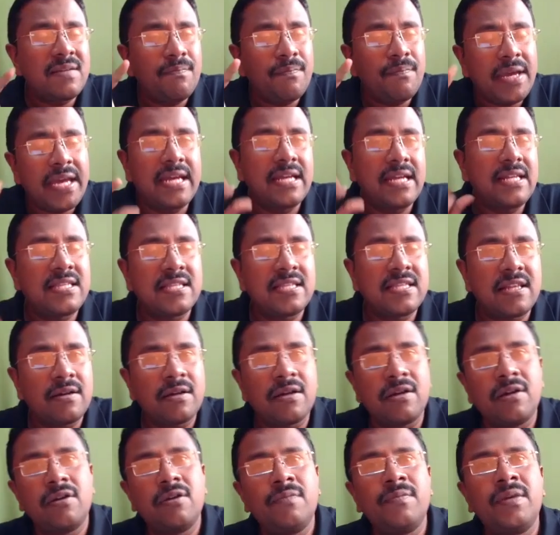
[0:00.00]
in males
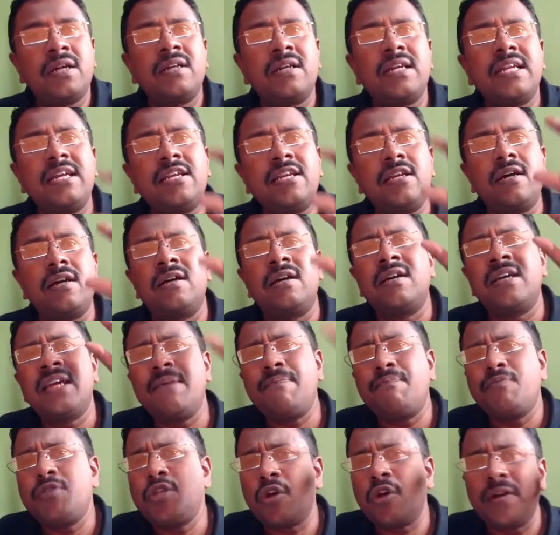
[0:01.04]
the
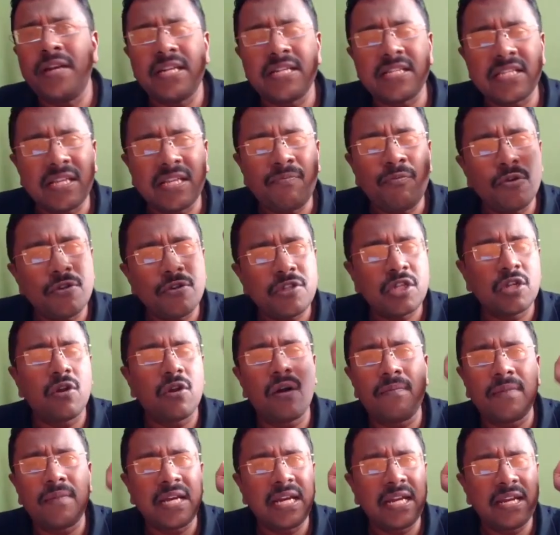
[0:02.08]
hip joint is the most
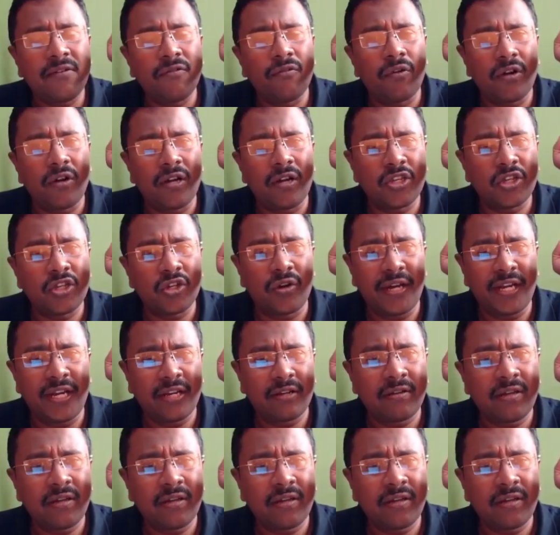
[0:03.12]
commonly involved joint.